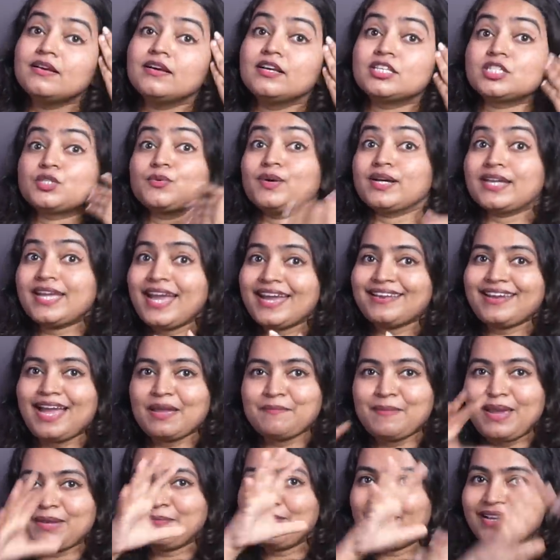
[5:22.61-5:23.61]
So again, I
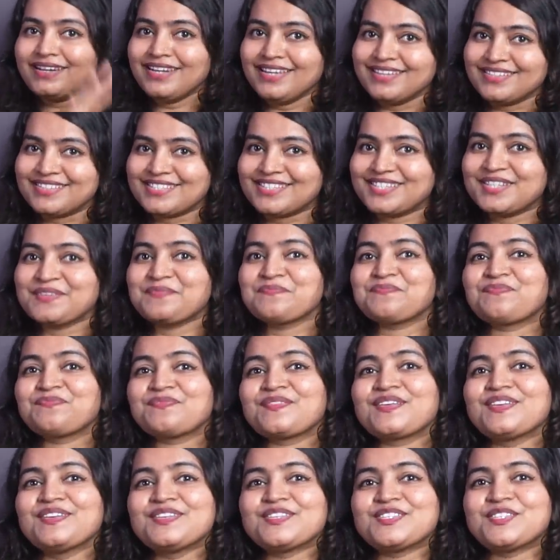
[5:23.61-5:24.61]
made my list.
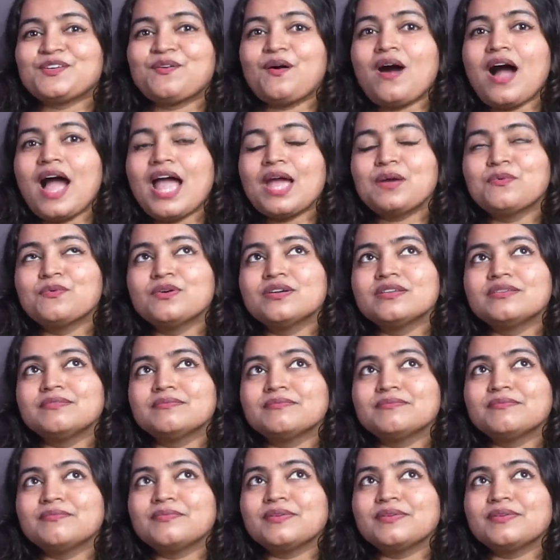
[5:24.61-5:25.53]
So I would